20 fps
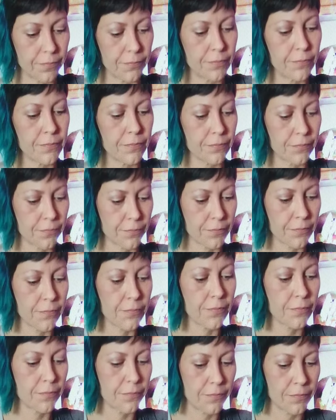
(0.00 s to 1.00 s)

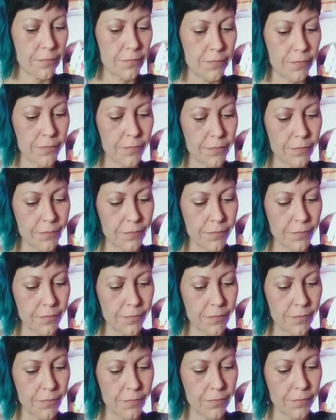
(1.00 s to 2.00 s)

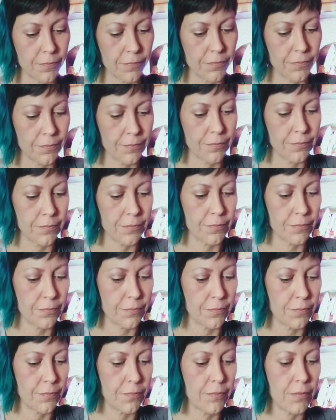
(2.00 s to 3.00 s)

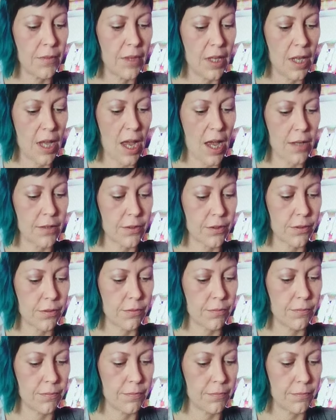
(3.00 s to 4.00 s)

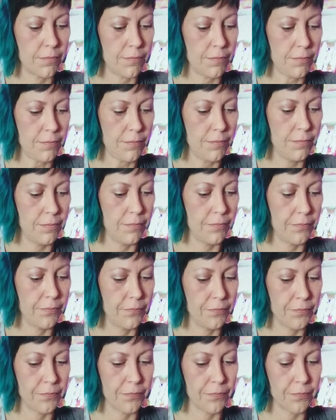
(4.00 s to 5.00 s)

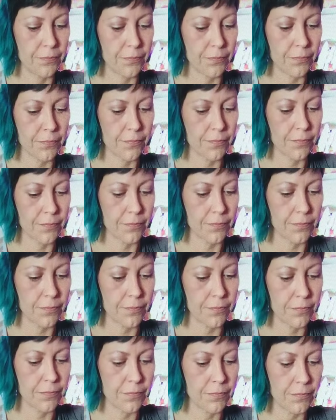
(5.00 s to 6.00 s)

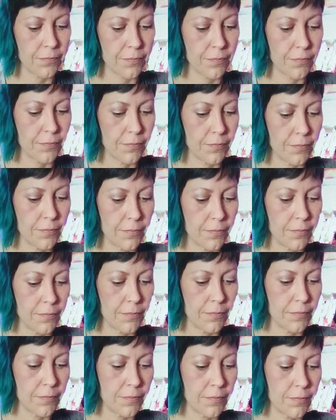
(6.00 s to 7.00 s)

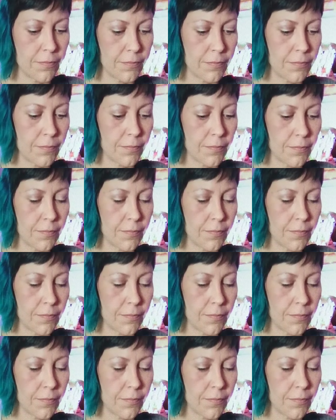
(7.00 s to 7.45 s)
[no speech]